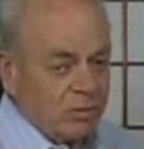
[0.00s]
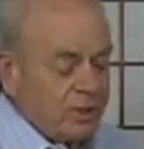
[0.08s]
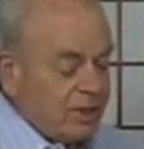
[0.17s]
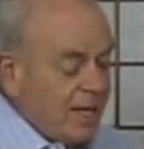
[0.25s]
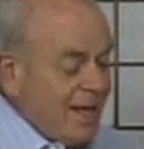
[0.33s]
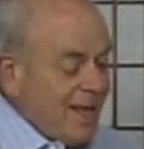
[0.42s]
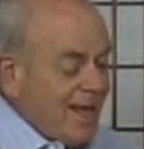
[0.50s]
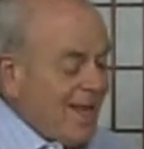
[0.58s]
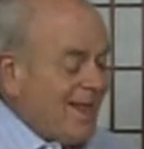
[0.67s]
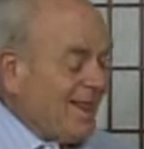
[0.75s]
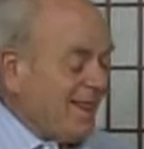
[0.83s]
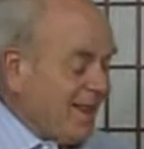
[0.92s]
but
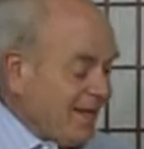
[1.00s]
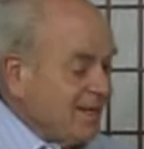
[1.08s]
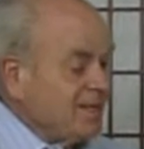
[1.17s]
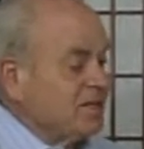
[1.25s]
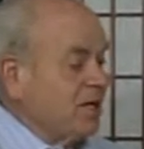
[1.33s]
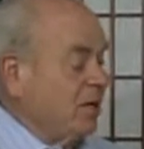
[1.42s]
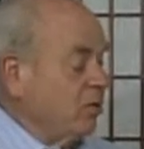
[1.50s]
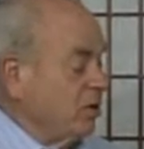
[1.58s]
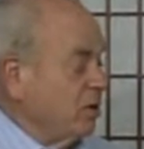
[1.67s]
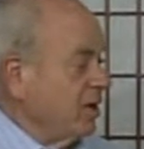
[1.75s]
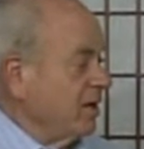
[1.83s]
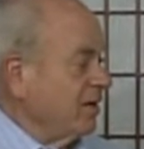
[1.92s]
then decide
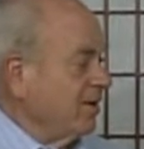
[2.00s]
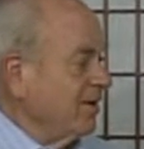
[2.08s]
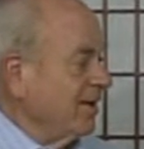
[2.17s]
whether or not,